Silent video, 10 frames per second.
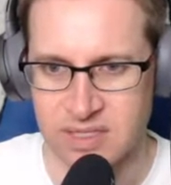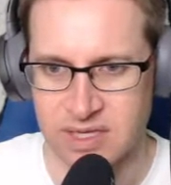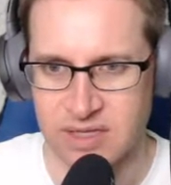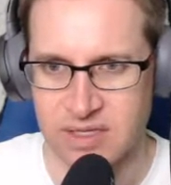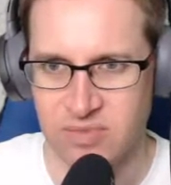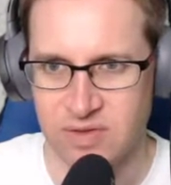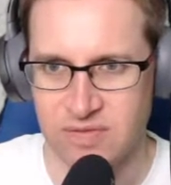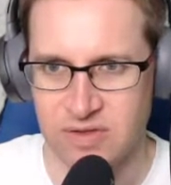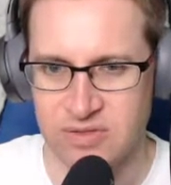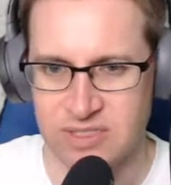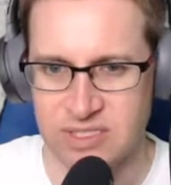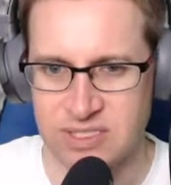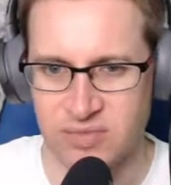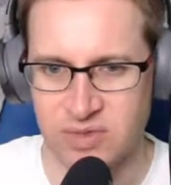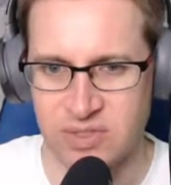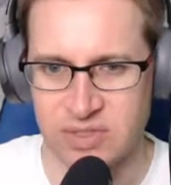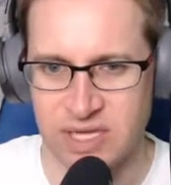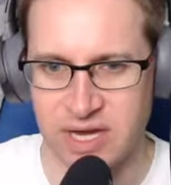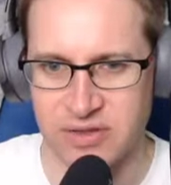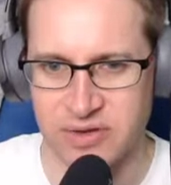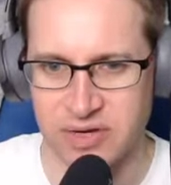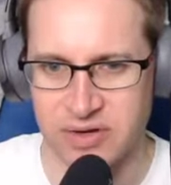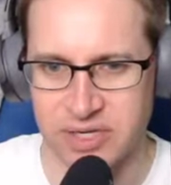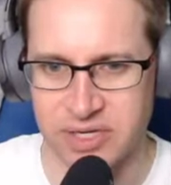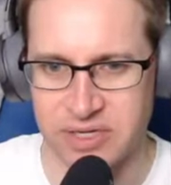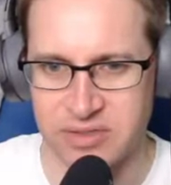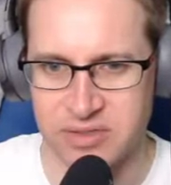think we've used this one in the other area.